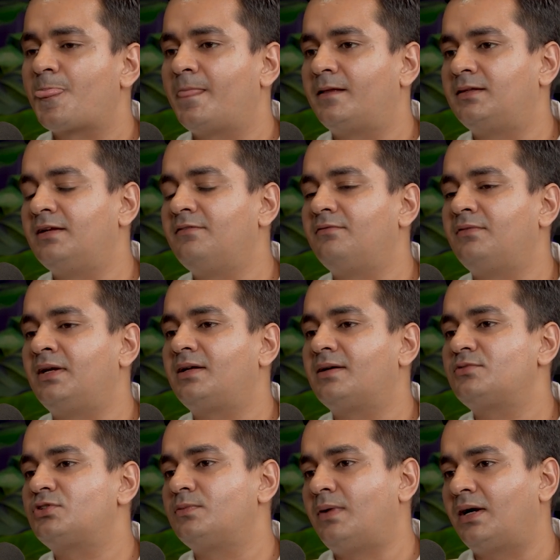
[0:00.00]
Then when it
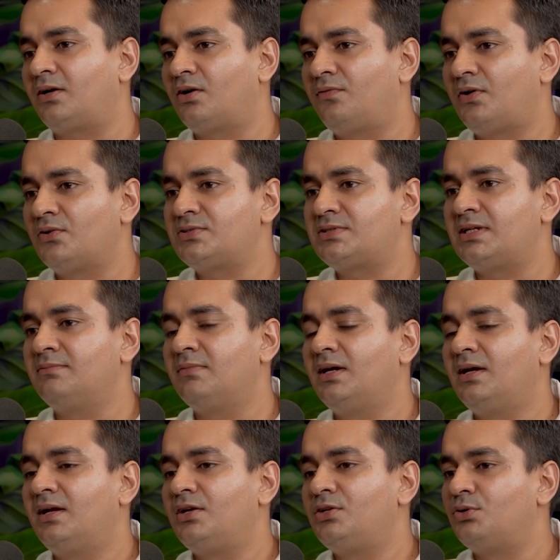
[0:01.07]
comes to back of house team,
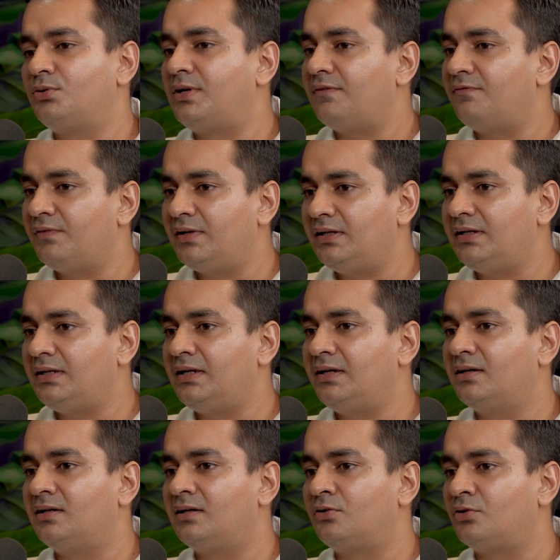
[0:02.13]
you definitely
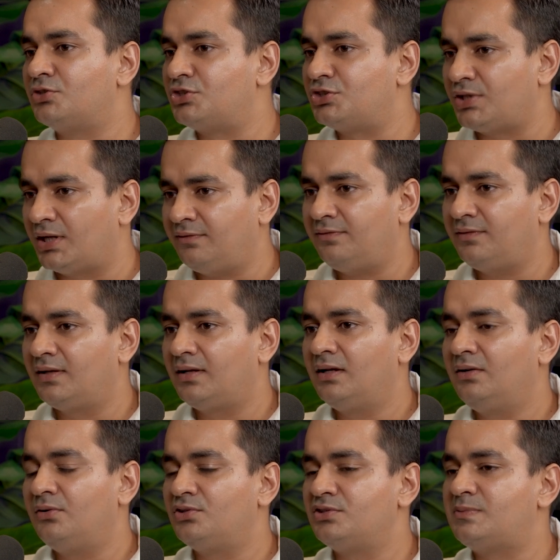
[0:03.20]
need a good chef
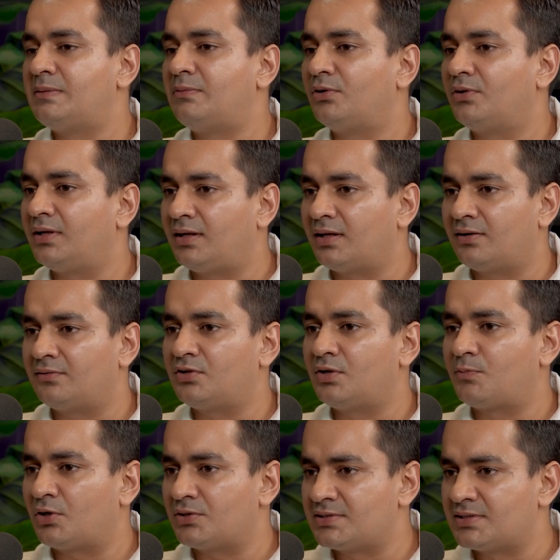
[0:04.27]
who's be able to take care of your
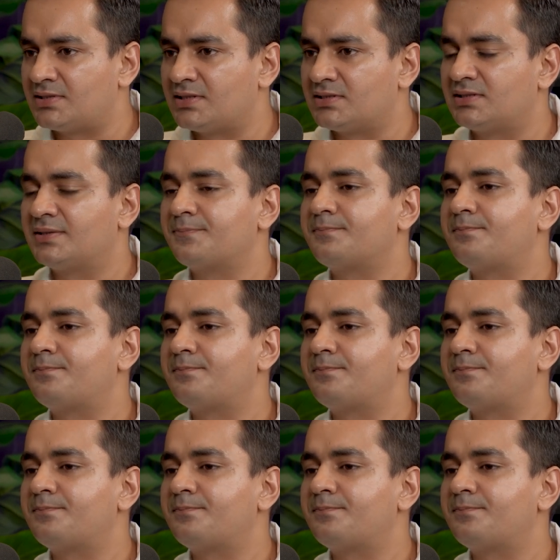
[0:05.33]
processes.